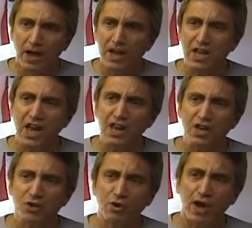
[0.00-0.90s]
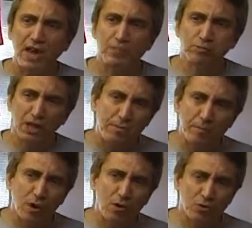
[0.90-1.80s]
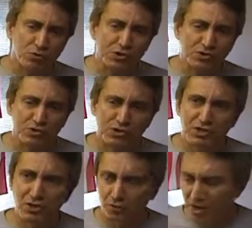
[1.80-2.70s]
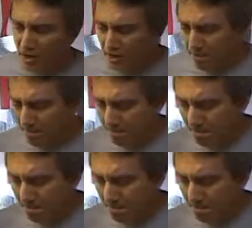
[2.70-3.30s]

Any any any Blimpo Chris Christie reading